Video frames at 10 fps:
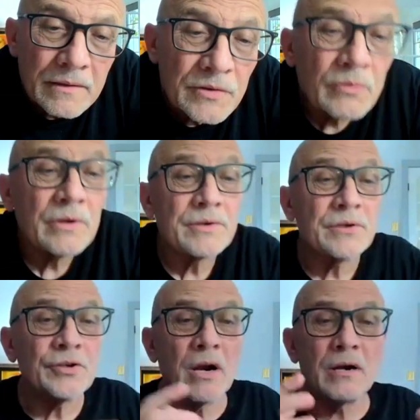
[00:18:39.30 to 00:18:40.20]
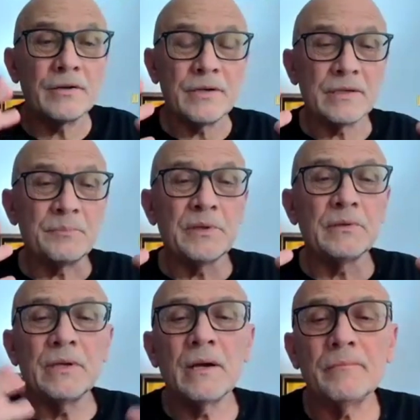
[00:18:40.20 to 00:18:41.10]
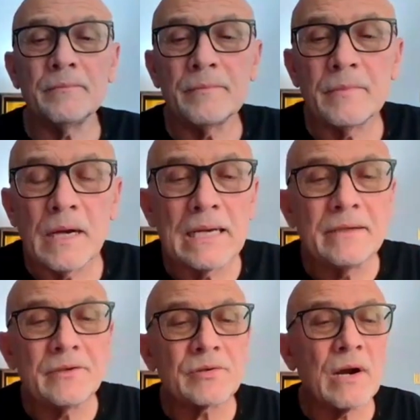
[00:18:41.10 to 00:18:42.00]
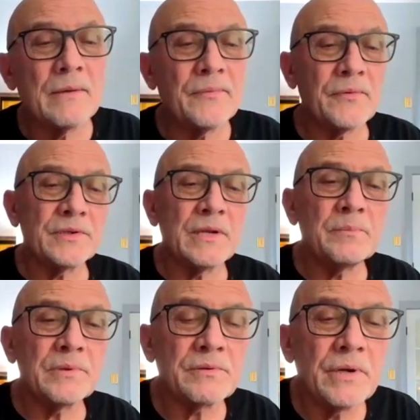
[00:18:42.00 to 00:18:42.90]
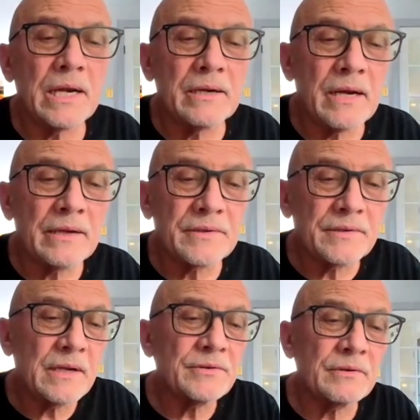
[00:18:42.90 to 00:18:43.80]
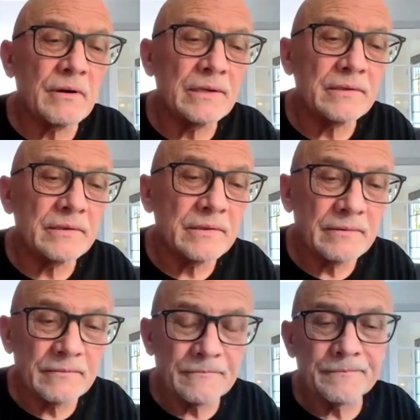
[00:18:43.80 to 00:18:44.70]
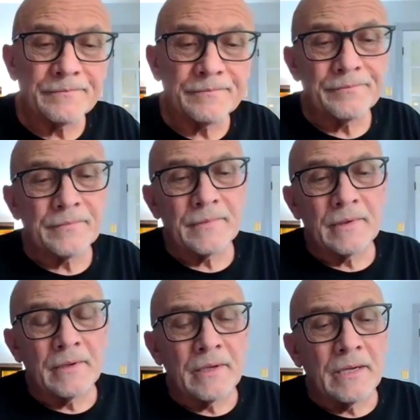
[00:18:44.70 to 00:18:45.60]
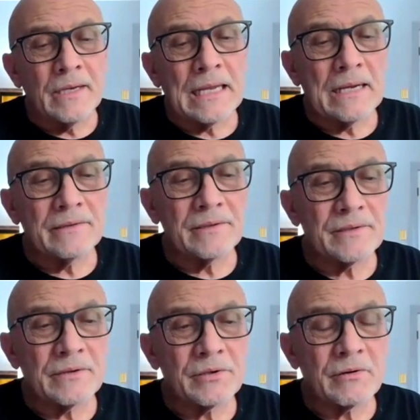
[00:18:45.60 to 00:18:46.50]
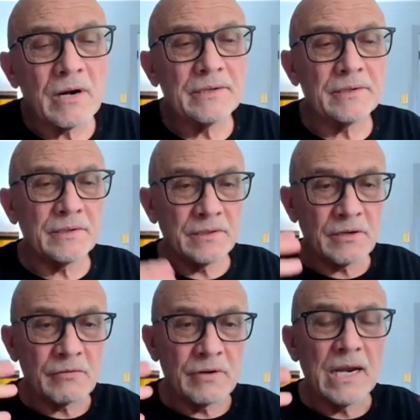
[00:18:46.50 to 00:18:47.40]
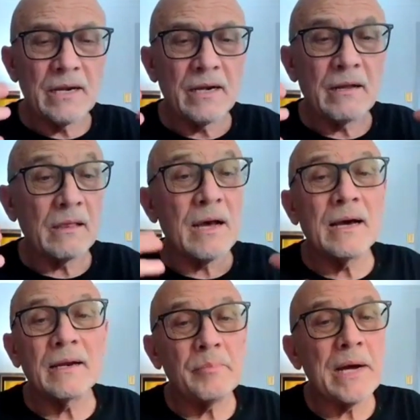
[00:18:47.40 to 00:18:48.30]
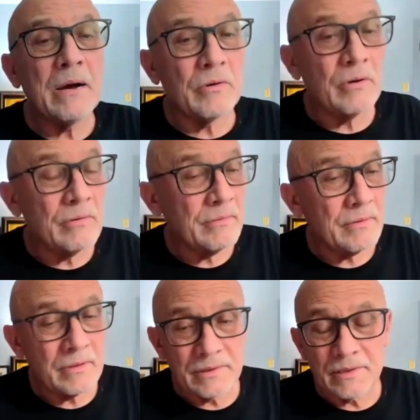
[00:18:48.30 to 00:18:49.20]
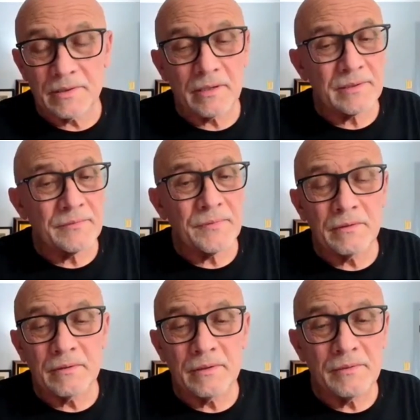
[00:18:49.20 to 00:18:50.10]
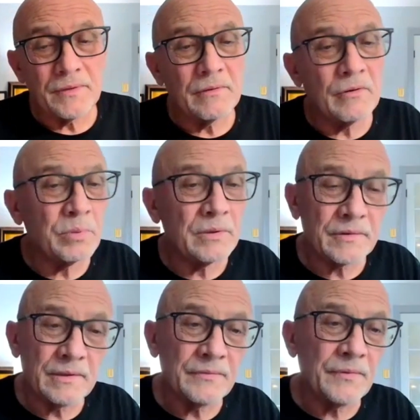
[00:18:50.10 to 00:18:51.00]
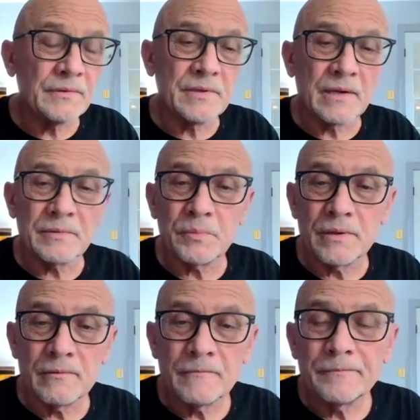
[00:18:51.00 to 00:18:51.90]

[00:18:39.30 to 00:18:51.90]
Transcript: So there's a charge that's building up. I describe first step as creating an existential crisis. And that existential crisis is creating a lot of power because it doesn't feel good to feel hopeless. It feels desperate.